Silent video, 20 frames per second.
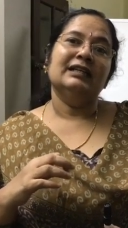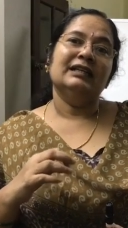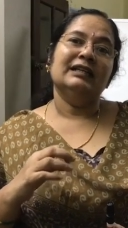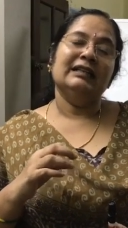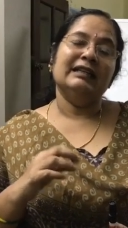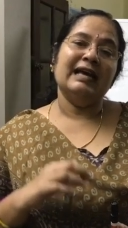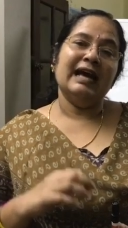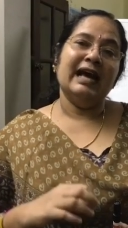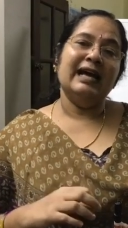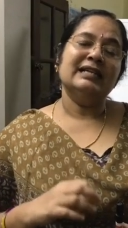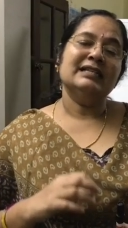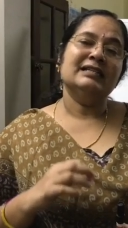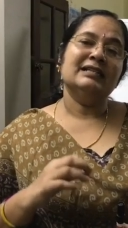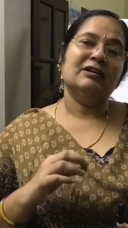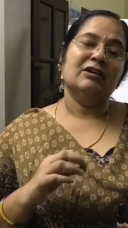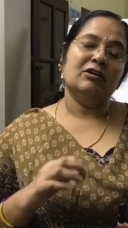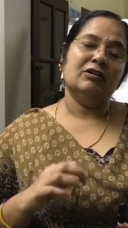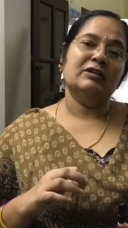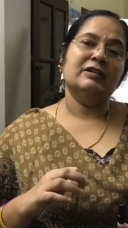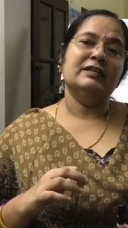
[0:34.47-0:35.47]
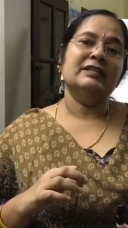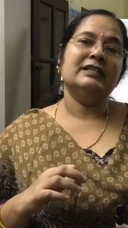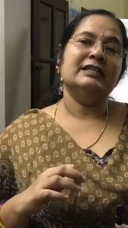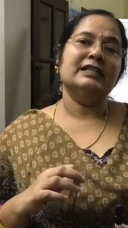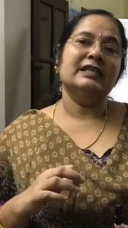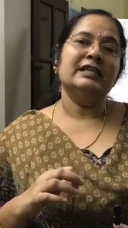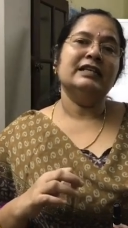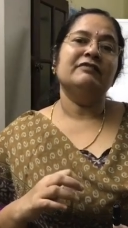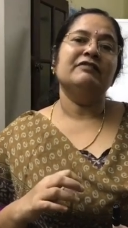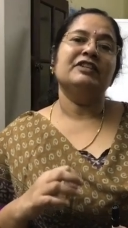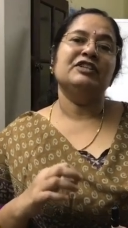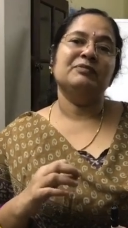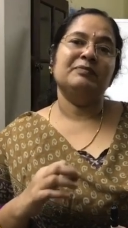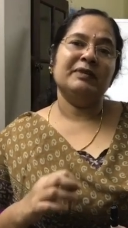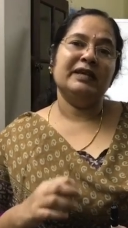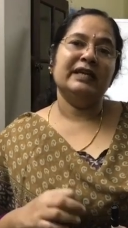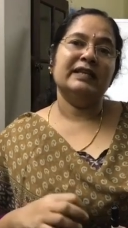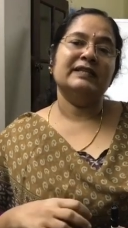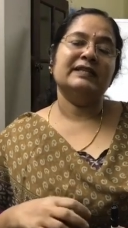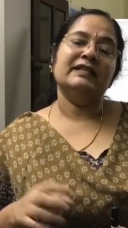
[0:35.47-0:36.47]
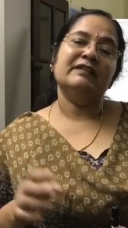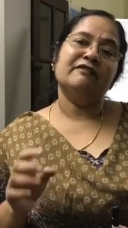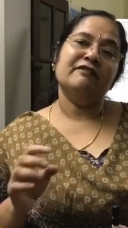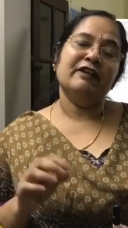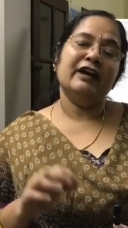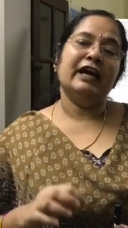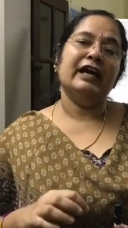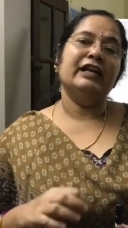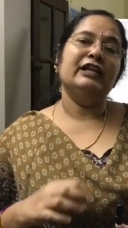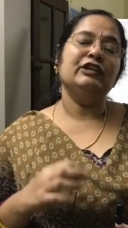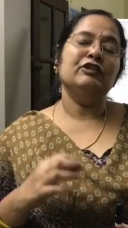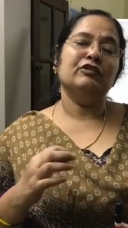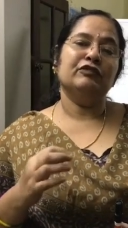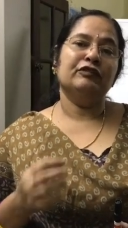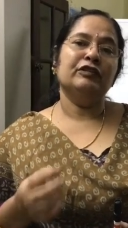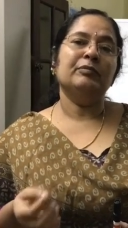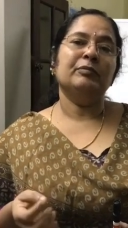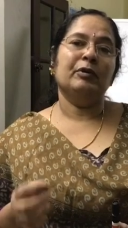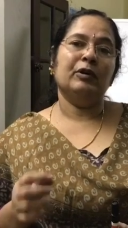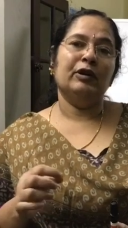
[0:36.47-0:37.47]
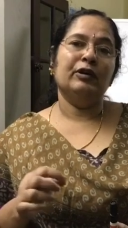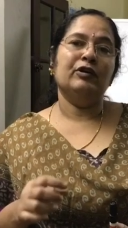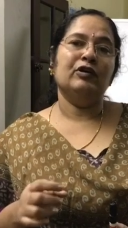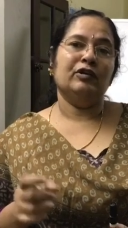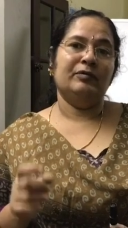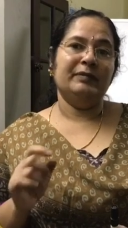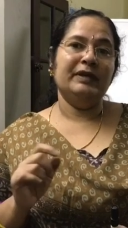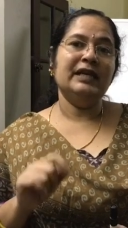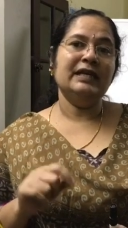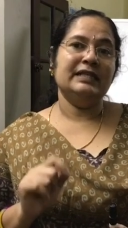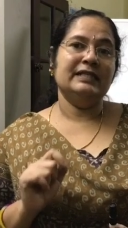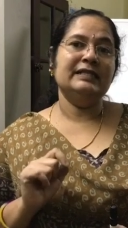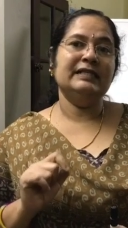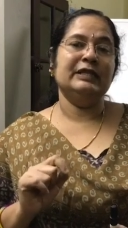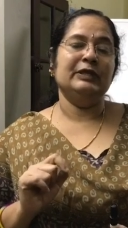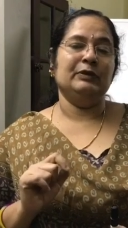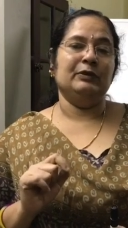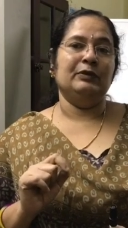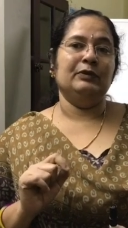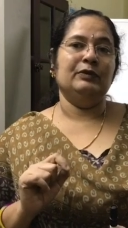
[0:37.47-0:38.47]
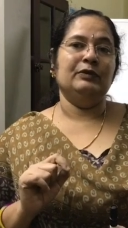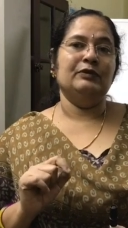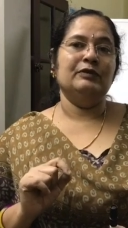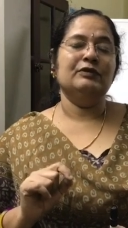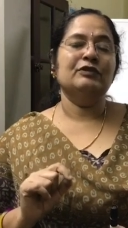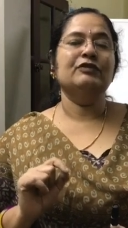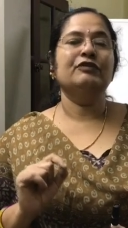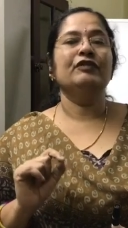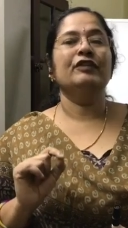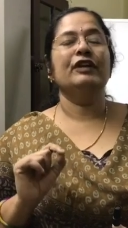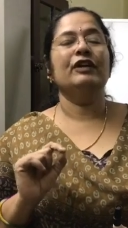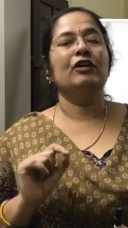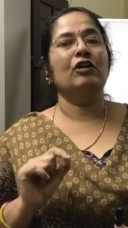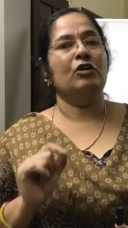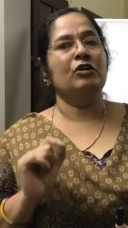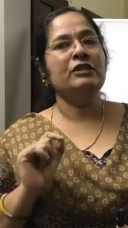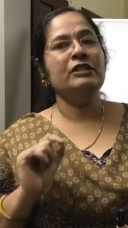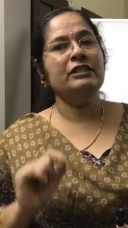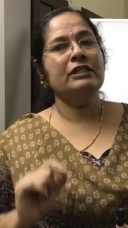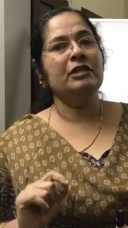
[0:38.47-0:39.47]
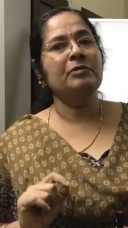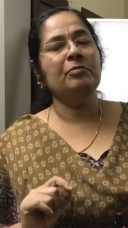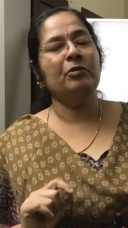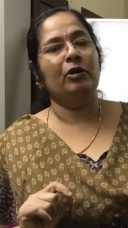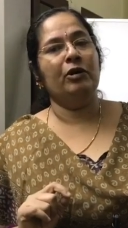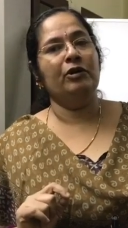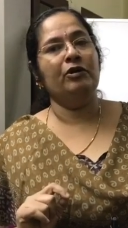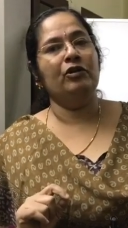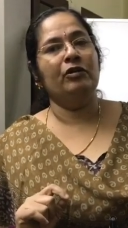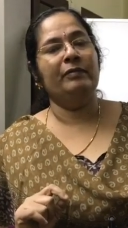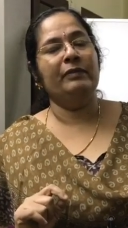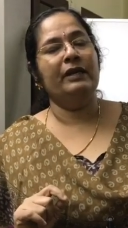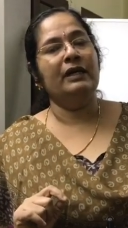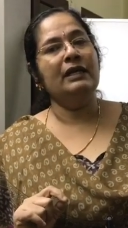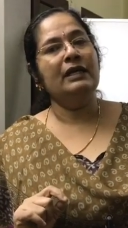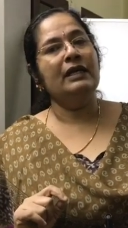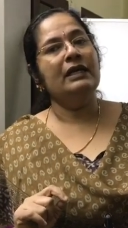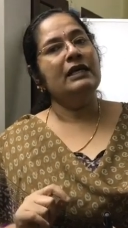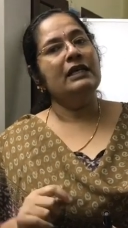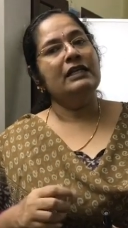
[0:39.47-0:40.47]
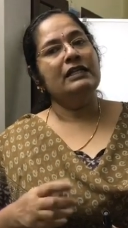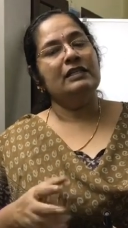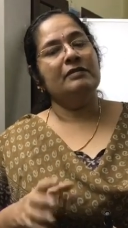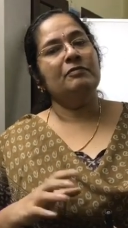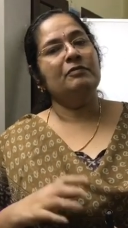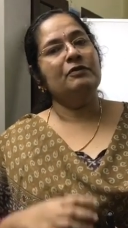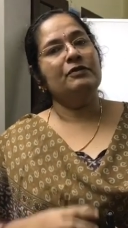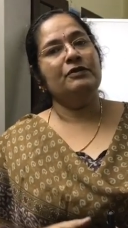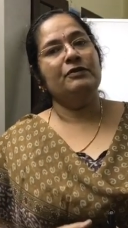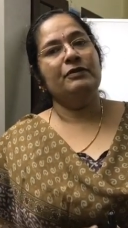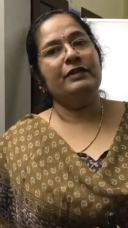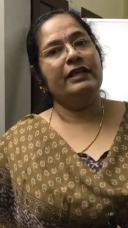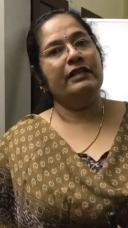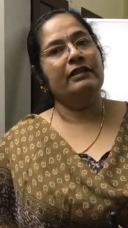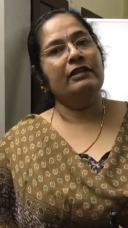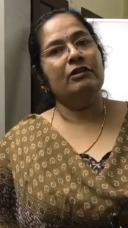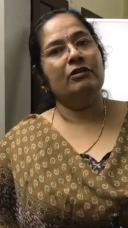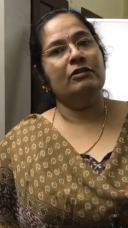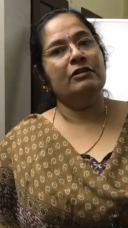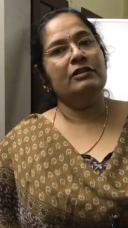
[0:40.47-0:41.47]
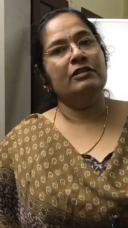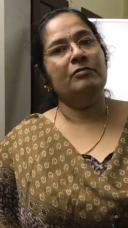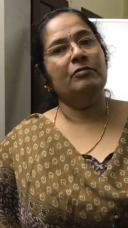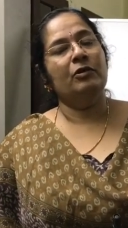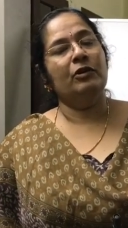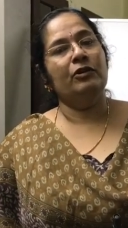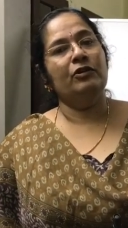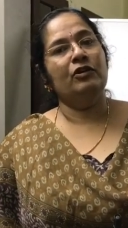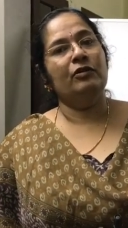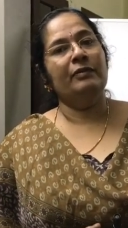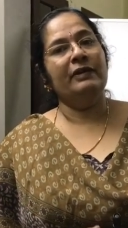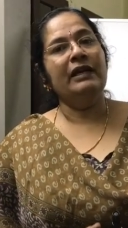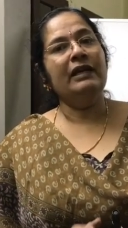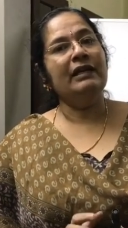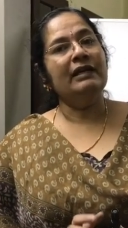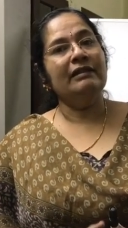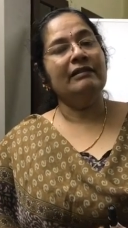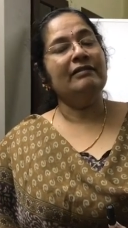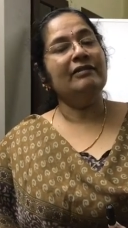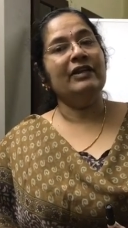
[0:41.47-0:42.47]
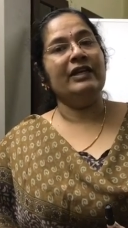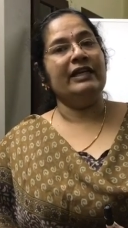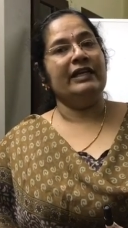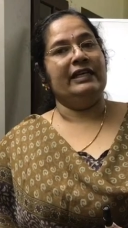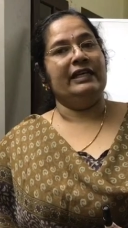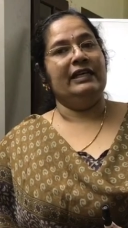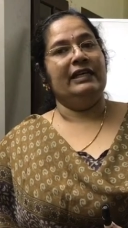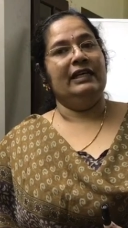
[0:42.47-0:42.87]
that constant which makes the value of the polynomial 0. So for a constant polynomial, suppose you take the constant polynomial 3.